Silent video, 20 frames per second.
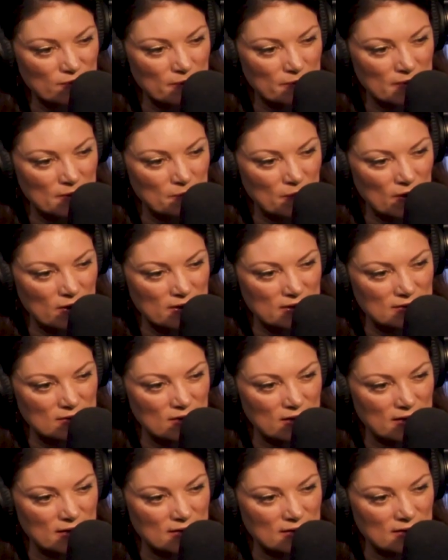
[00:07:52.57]
the parking
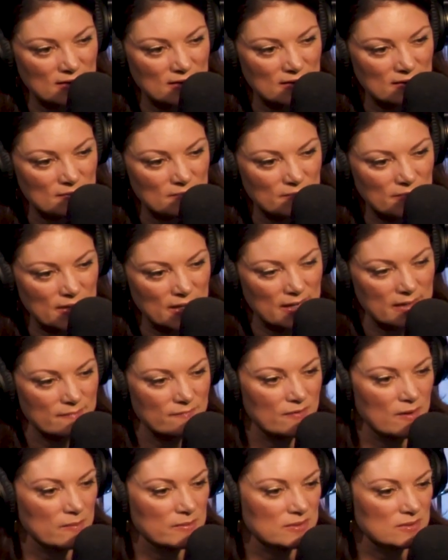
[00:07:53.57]
lot behind
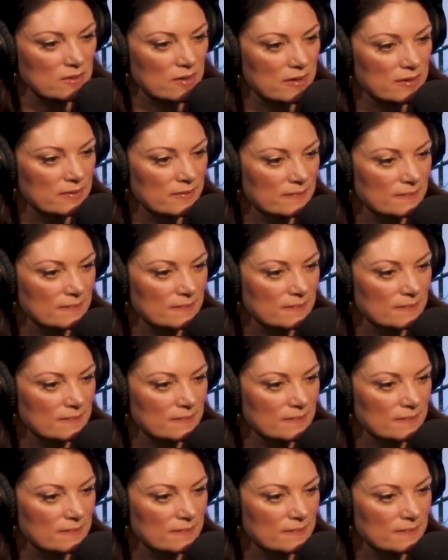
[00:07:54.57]
Farmer's Daughter?